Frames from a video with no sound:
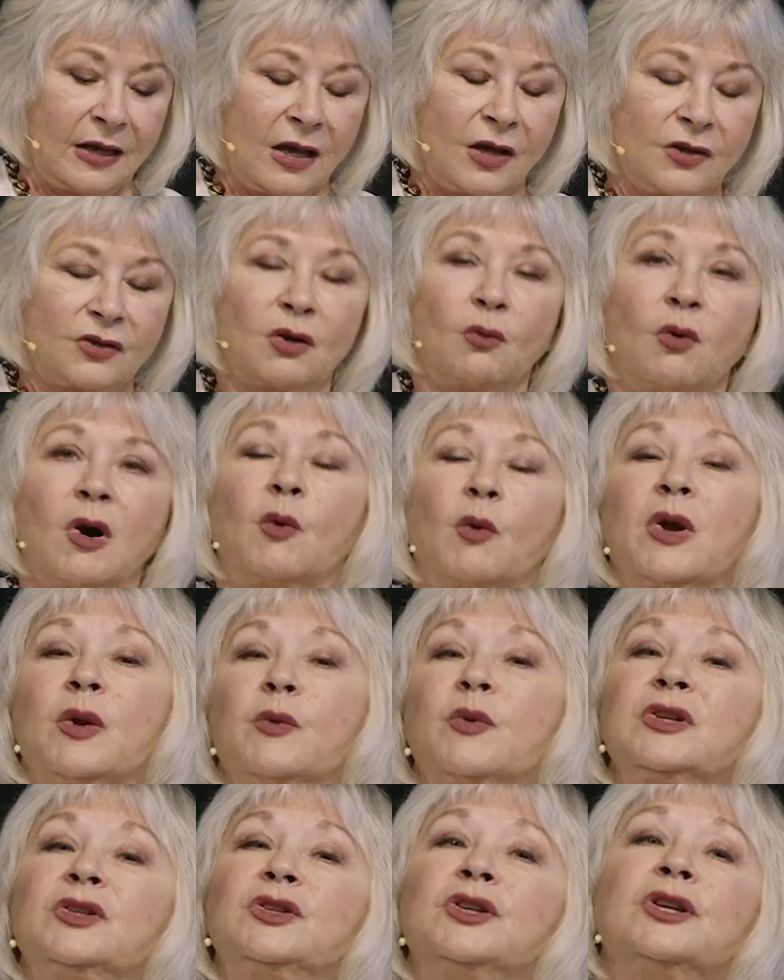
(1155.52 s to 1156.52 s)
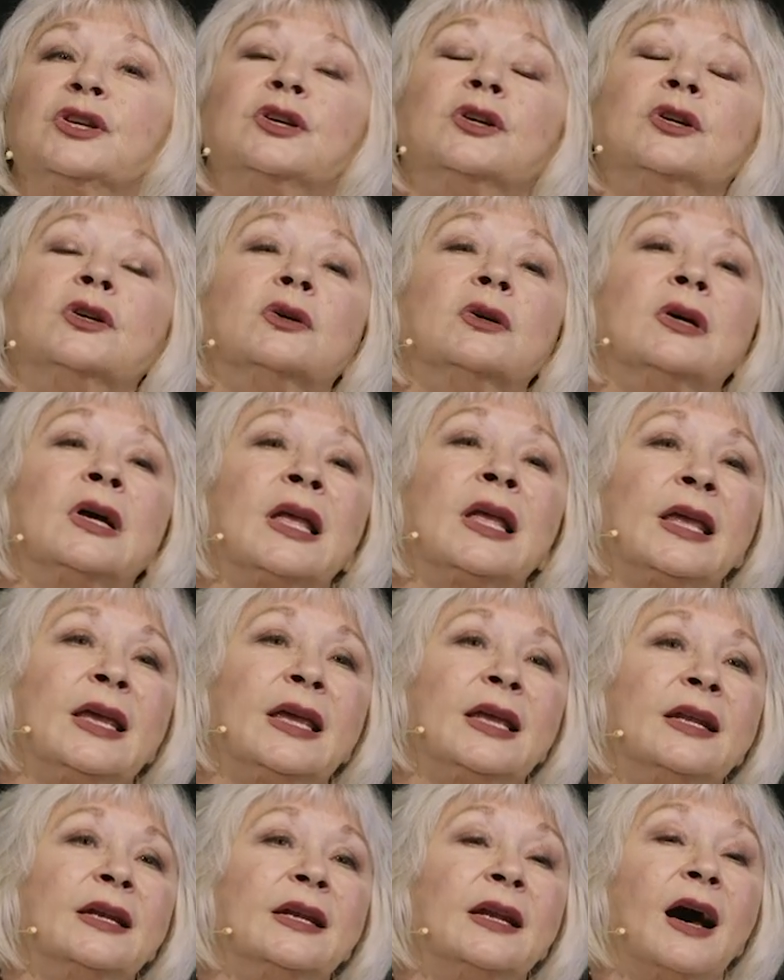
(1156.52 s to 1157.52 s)
So, what we would do
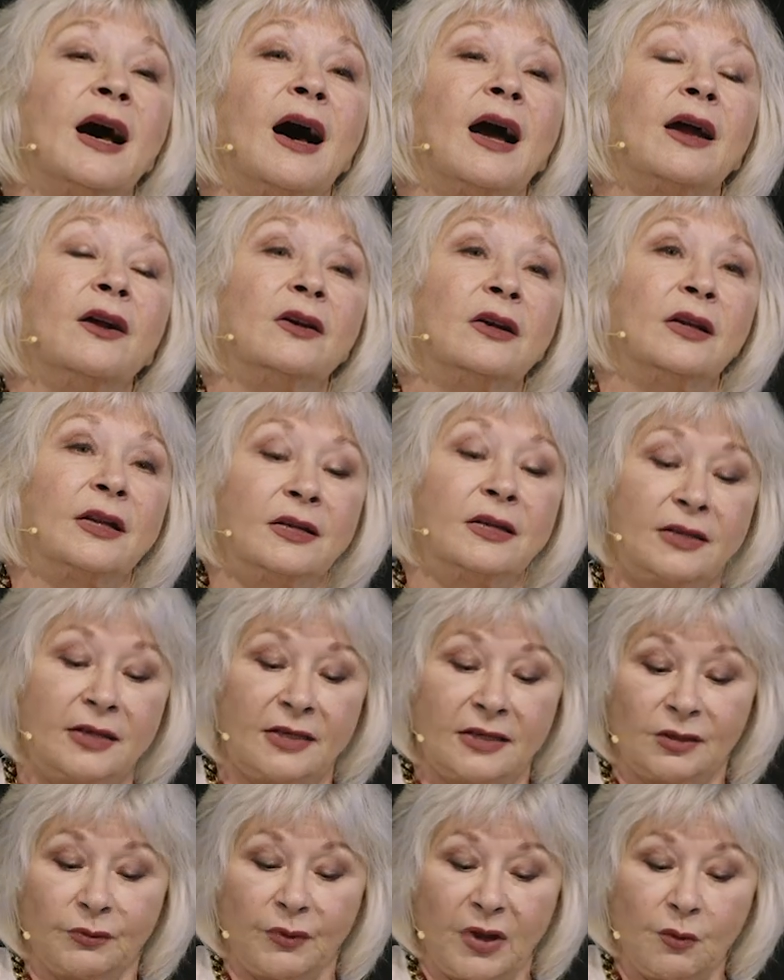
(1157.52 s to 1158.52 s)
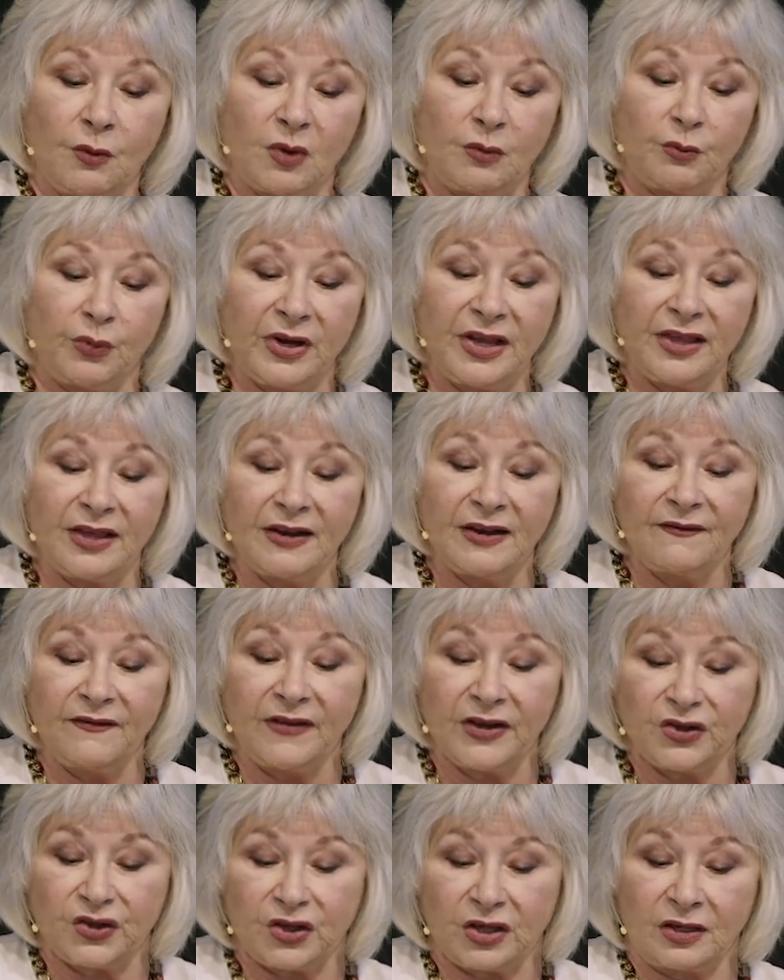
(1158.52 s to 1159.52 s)
in Ireland is we would breathe in
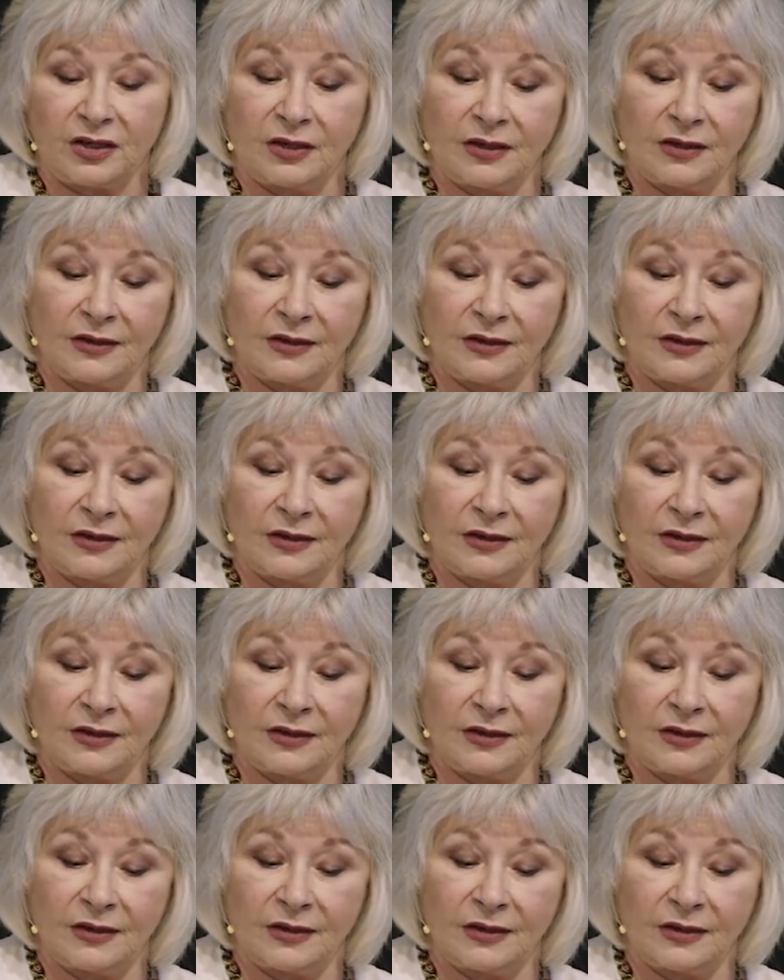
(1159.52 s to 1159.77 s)
vision